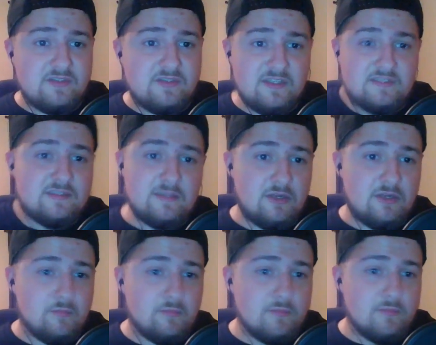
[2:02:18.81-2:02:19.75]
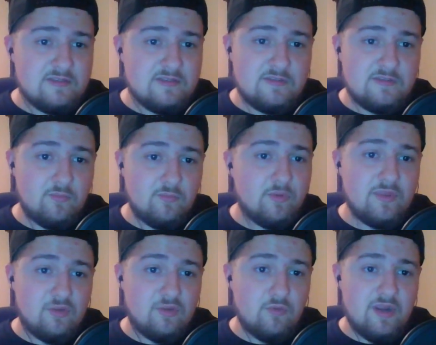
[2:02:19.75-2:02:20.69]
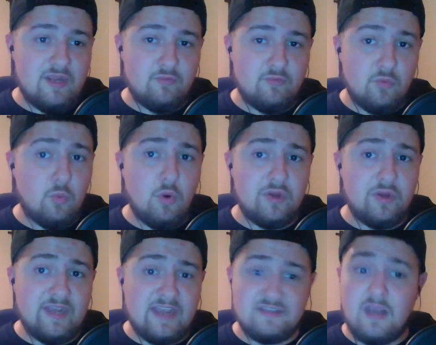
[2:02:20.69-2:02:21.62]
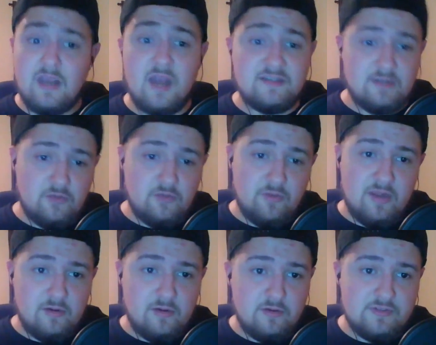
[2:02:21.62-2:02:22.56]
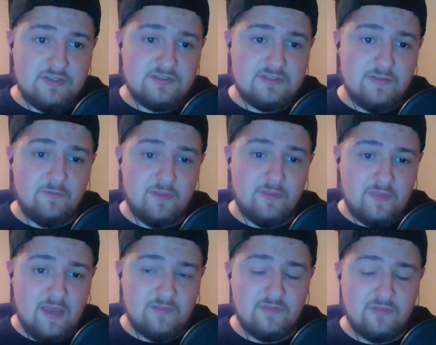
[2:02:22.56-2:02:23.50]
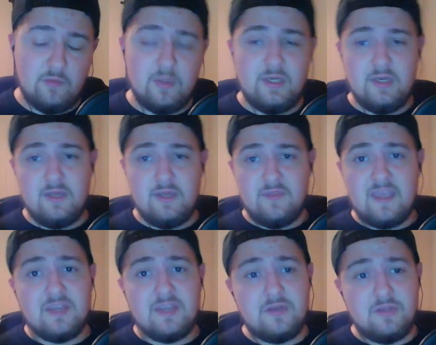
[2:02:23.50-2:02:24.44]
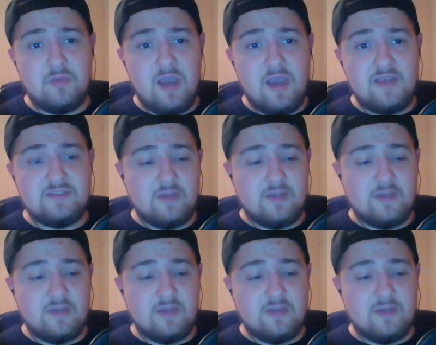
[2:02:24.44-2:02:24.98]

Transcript: It's, you know, it's really great and rewarding as a content creator to see stuff like that. So thank you to you guys.